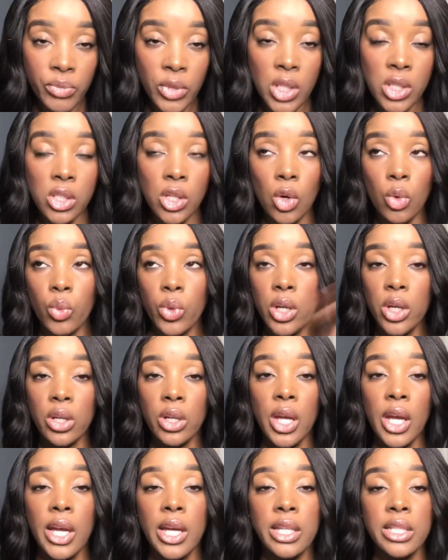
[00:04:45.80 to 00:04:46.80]
So we're
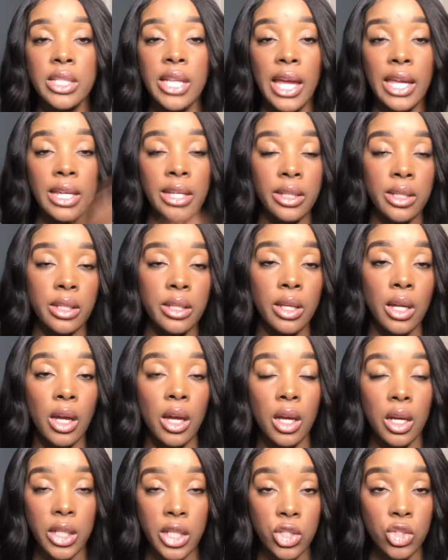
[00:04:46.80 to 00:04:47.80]
taking
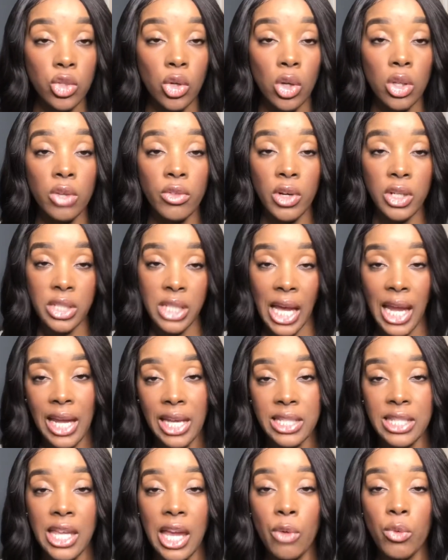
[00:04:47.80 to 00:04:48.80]
control of our
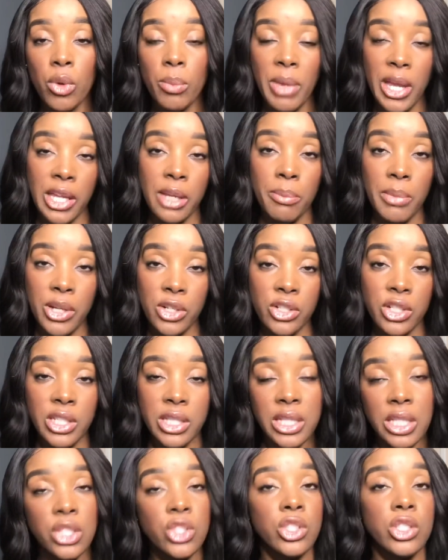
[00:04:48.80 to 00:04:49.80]
diets and we're making better
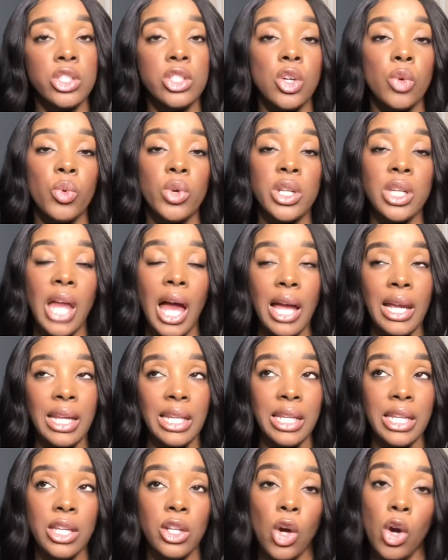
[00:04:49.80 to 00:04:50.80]
decisions. So we're not going
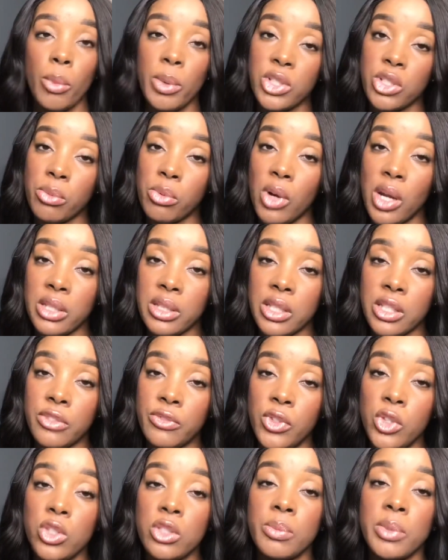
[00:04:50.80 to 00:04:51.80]
to eat a whole bunch of processed
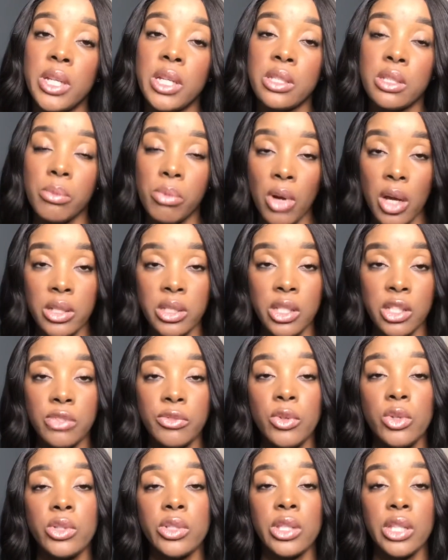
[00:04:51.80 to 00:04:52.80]
foods, because the processed
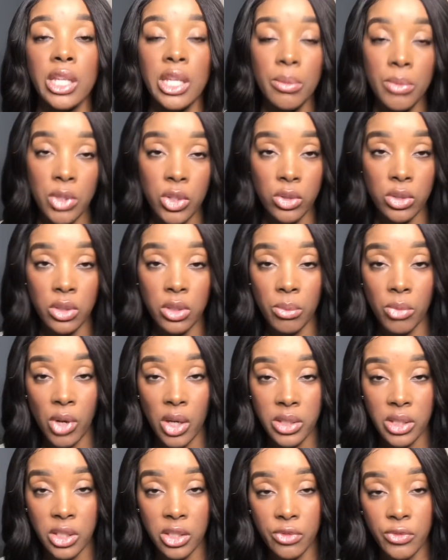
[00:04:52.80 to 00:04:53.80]
foods and the chemicals in the
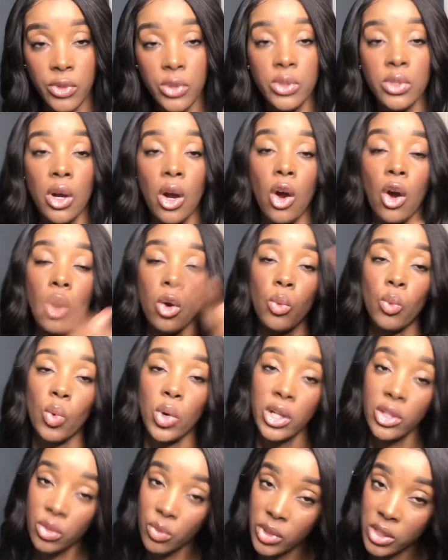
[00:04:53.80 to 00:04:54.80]
processed foods are one
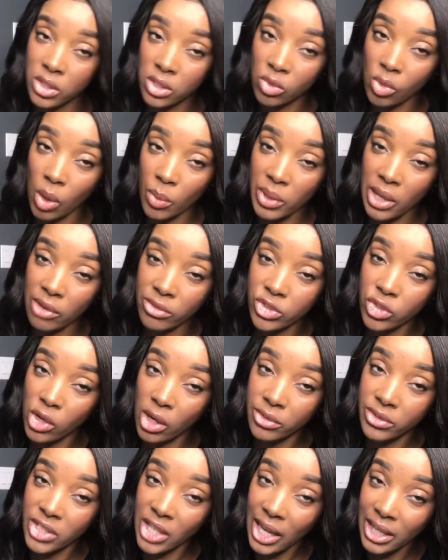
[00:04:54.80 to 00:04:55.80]
of the reasons why we have a dry
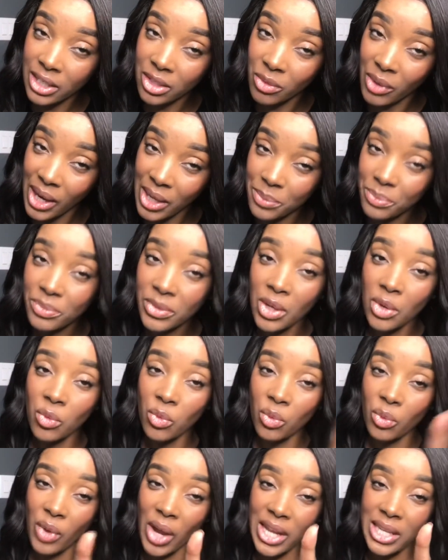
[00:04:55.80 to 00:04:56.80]
vagina, right?
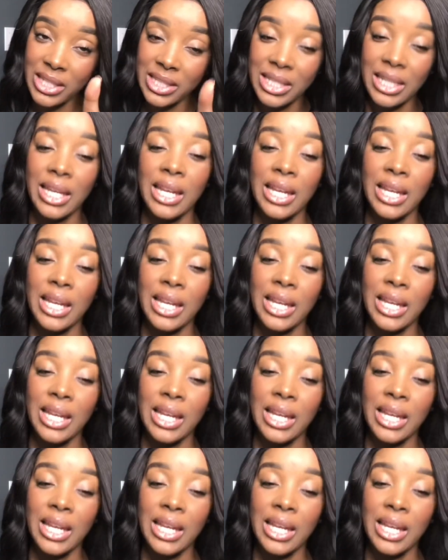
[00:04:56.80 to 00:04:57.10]
Right.